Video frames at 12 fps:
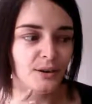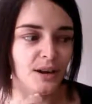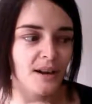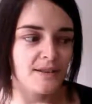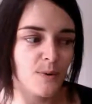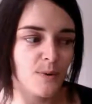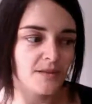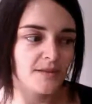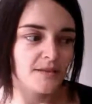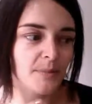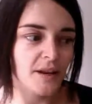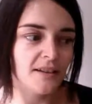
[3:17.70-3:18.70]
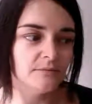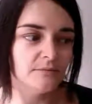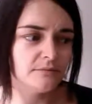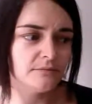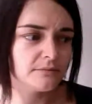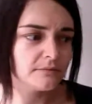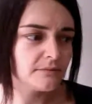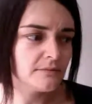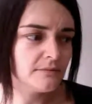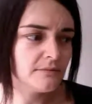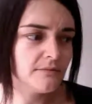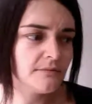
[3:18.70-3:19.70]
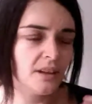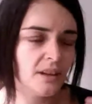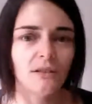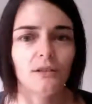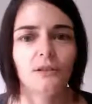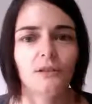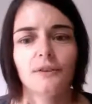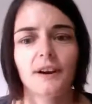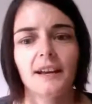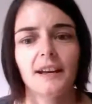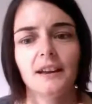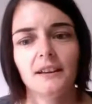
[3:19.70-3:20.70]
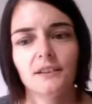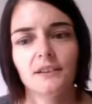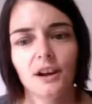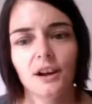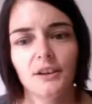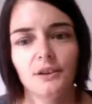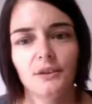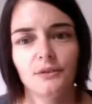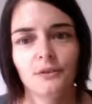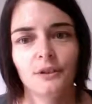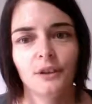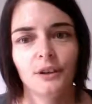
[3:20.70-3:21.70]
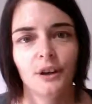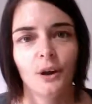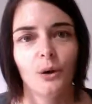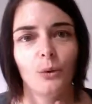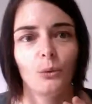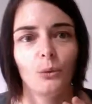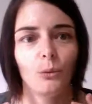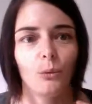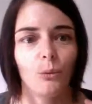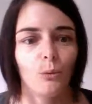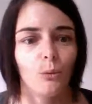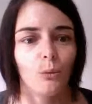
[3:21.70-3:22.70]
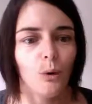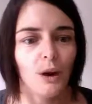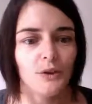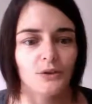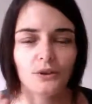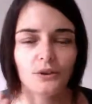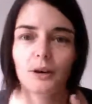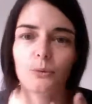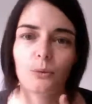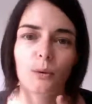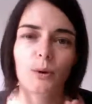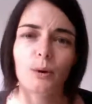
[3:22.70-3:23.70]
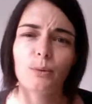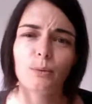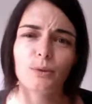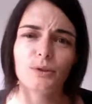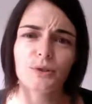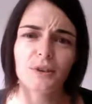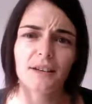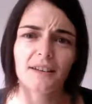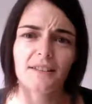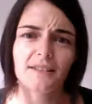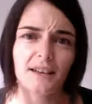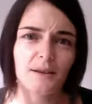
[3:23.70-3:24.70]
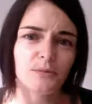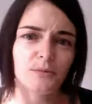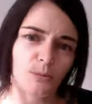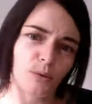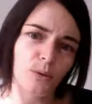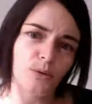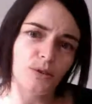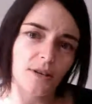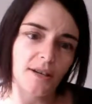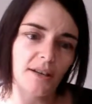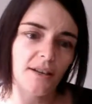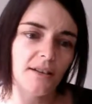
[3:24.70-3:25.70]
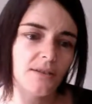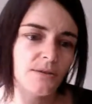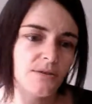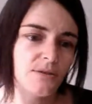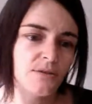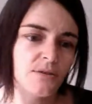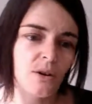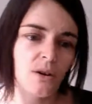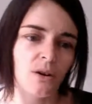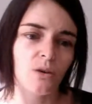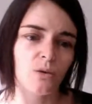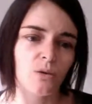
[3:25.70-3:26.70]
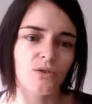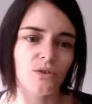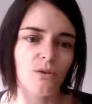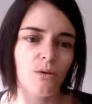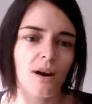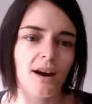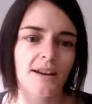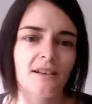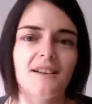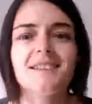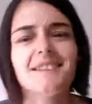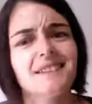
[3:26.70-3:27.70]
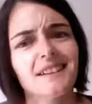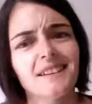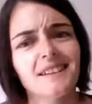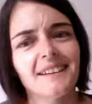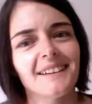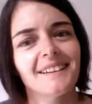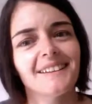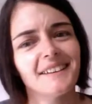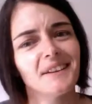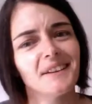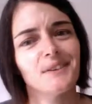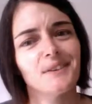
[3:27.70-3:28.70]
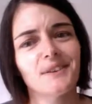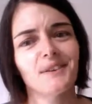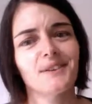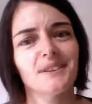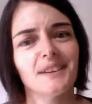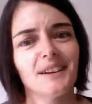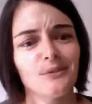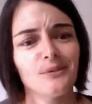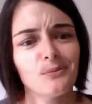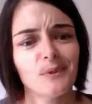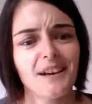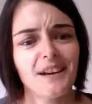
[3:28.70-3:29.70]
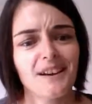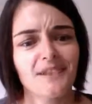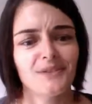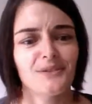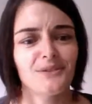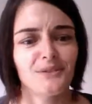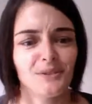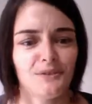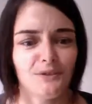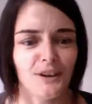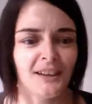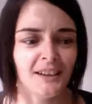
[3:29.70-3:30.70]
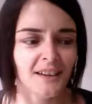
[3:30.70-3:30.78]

as well as being nerve-wracking and kind of wondering what people were doing at the same time you were doing it, it was also quite nice to think that everybody else in sort of a